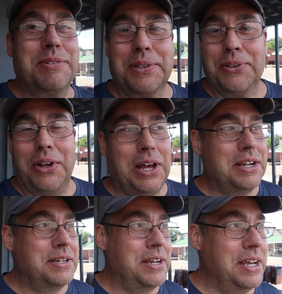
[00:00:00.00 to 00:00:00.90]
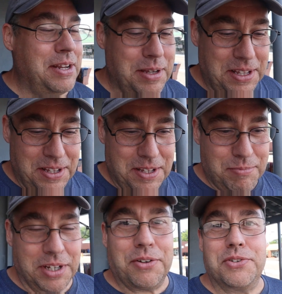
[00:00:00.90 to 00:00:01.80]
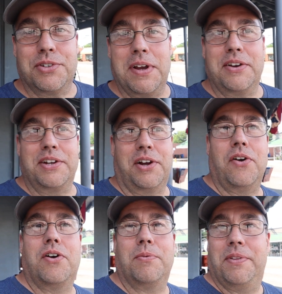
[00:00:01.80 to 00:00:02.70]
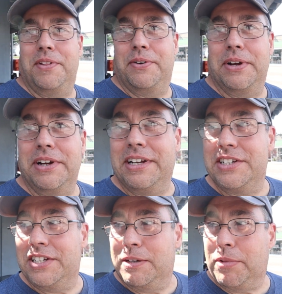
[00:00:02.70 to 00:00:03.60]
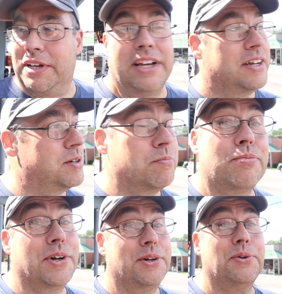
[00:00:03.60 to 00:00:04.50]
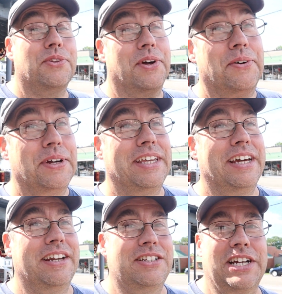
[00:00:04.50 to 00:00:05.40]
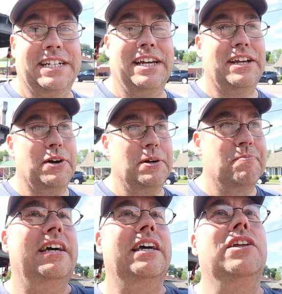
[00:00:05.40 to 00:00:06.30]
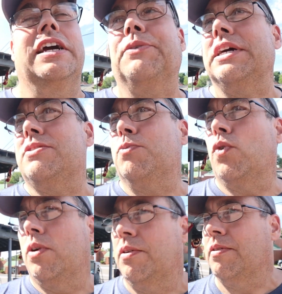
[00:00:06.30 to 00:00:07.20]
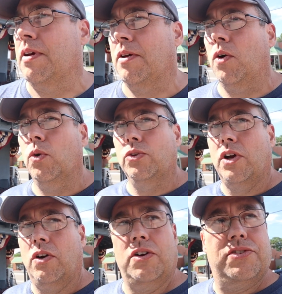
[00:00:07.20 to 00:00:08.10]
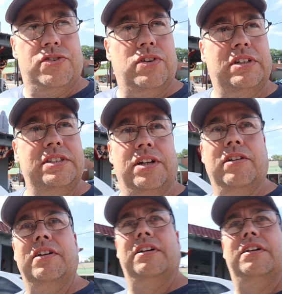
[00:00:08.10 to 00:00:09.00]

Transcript: Seems a little hot today to be cruising around in a car with no air conditioning, but Pretty cool though. You got to check that out. And look at it, we got some more old cars and trucks here.